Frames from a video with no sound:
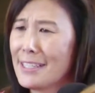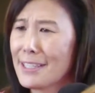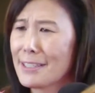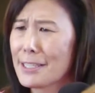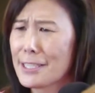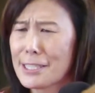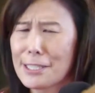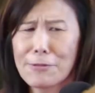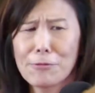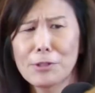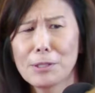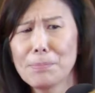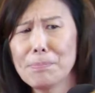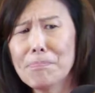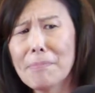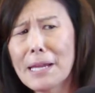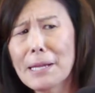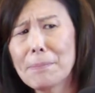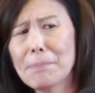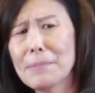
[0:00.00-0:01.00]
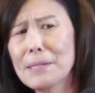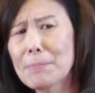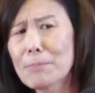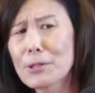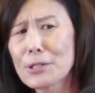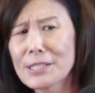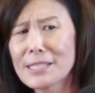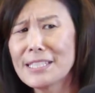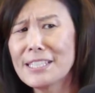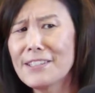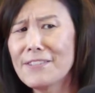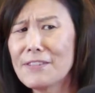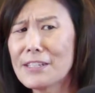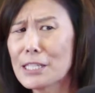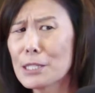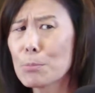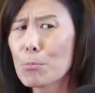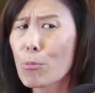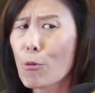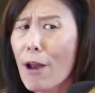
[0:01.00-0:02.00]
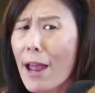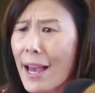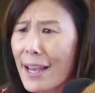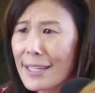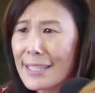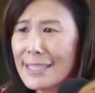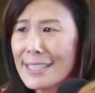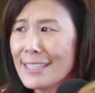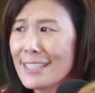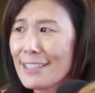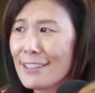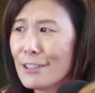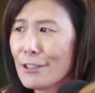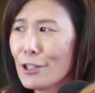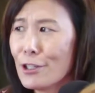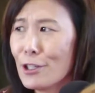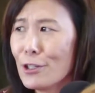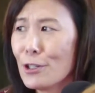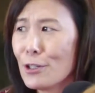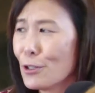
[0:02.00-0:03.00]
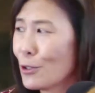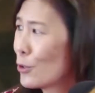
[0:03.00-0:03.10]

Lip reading: because it might be perceived as bragging